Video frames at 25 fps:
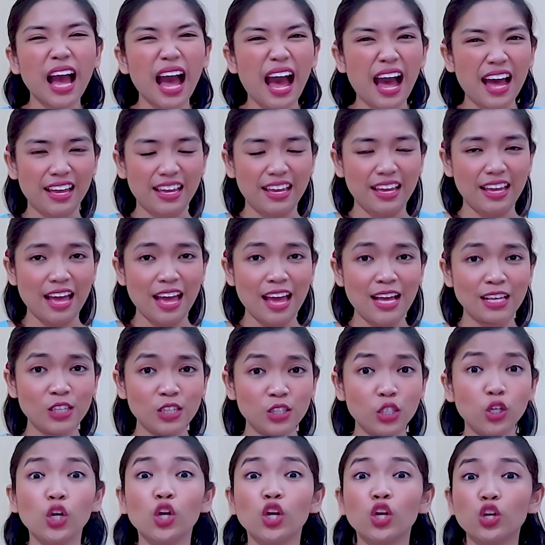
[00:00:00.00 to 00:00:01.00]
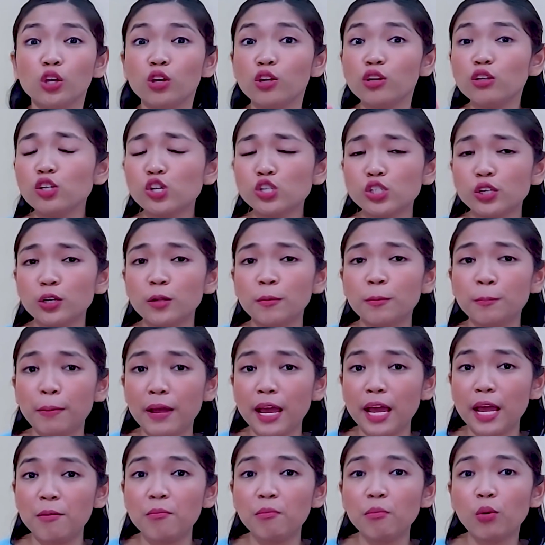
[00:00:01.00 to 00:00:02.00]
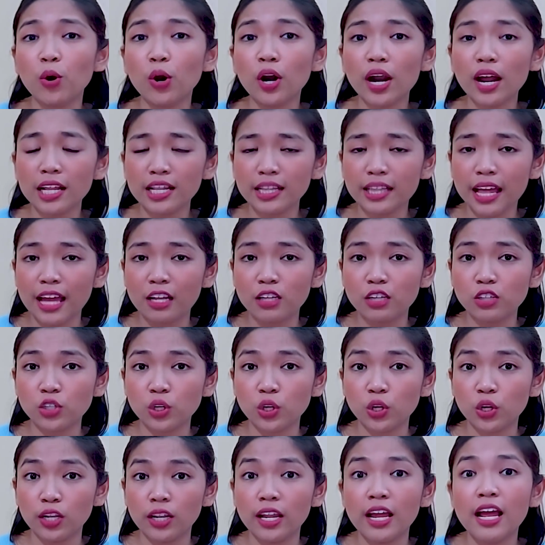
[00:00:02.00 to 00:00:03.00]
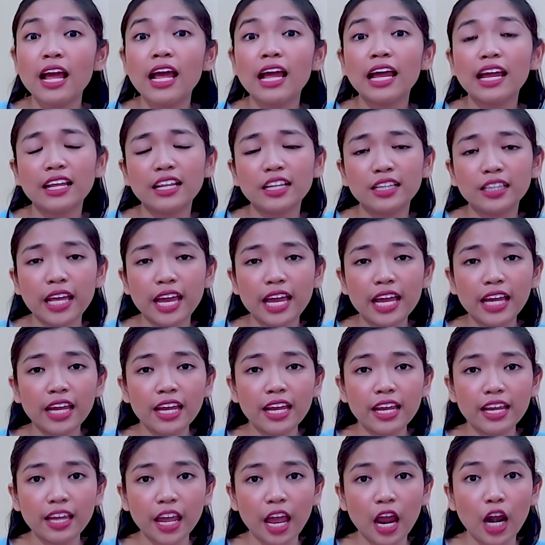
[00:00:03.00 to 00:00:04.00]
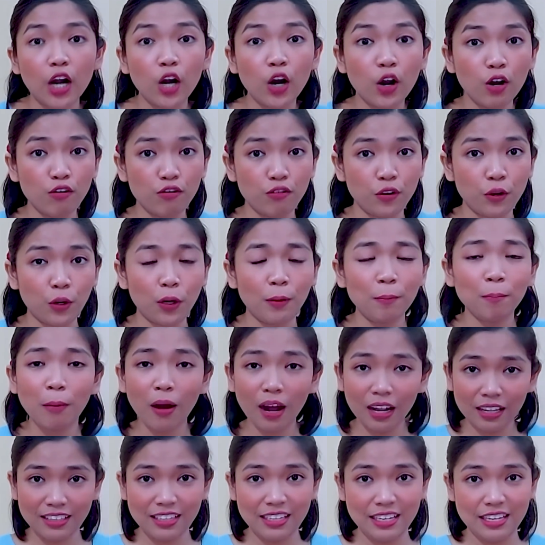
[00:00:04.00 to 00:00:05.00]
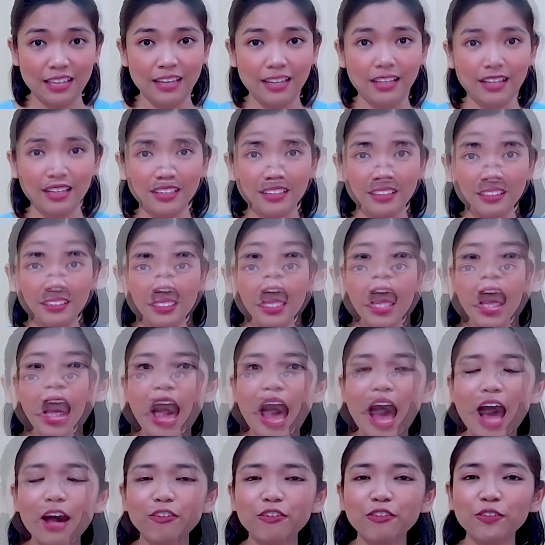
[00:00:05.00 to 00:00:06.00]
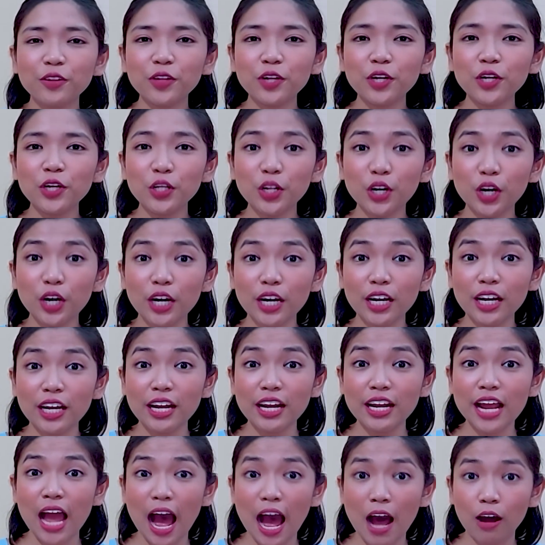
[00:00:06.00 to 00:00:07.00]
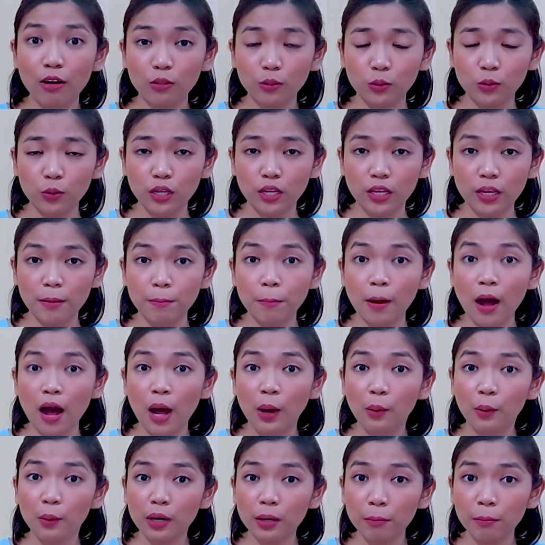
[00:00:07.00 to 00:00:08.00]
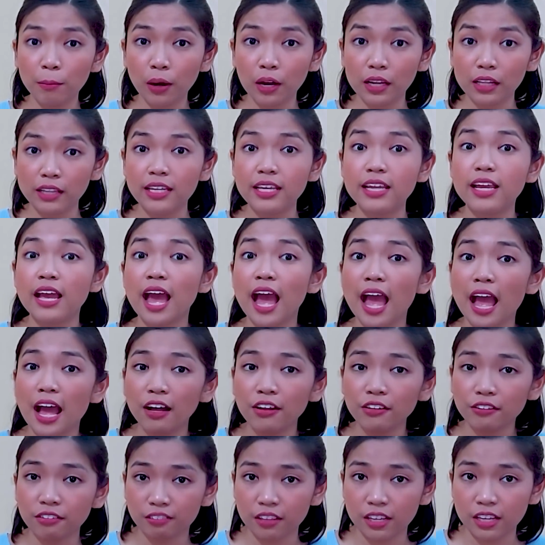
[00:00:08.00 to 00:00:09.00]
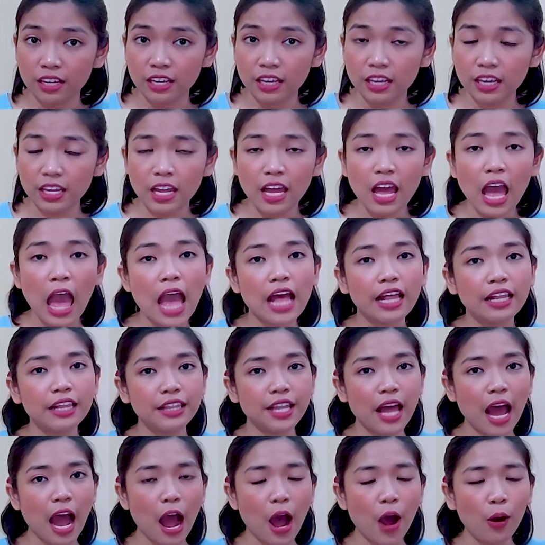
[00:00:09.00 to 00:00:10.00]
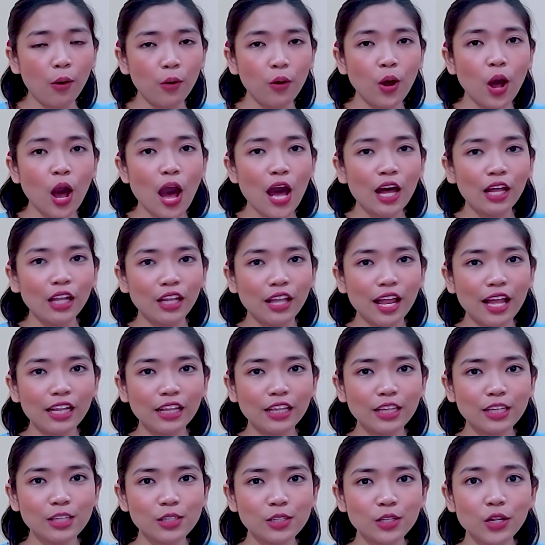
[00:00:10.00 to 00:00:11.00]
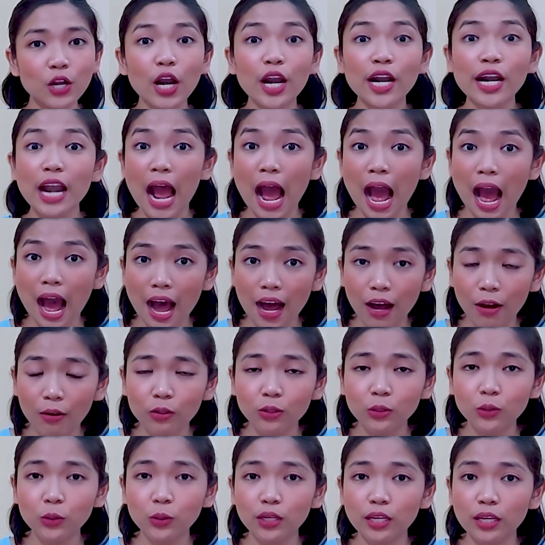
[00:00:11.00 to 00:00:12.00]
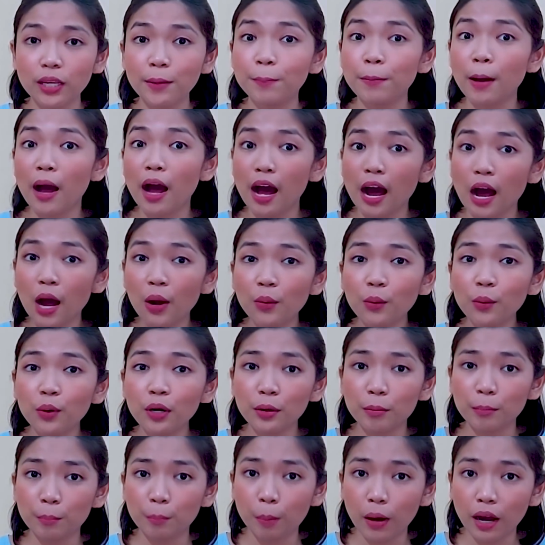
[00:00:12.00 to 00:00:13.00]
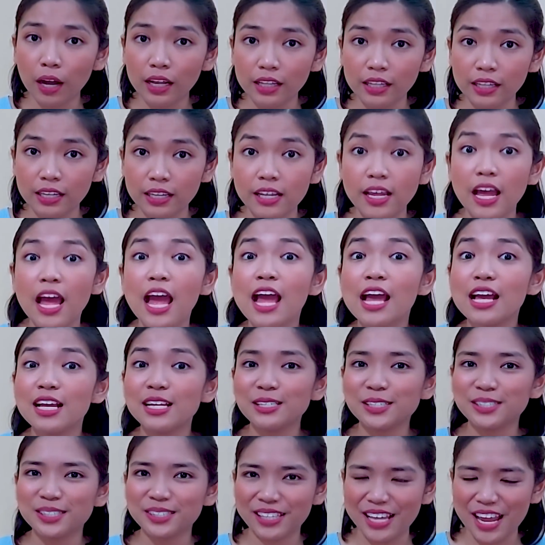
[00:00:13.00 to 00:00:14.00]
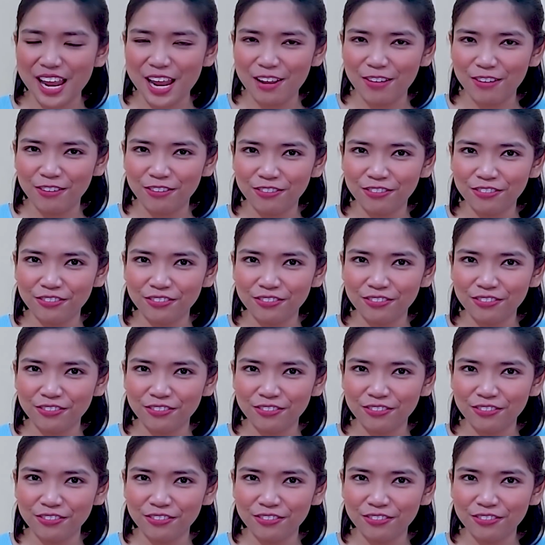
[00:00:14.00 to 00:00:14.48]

I guess you should pay more attention in taking care of your body. After learning how to keep our body healthy, now let us learn how to keep our body safe.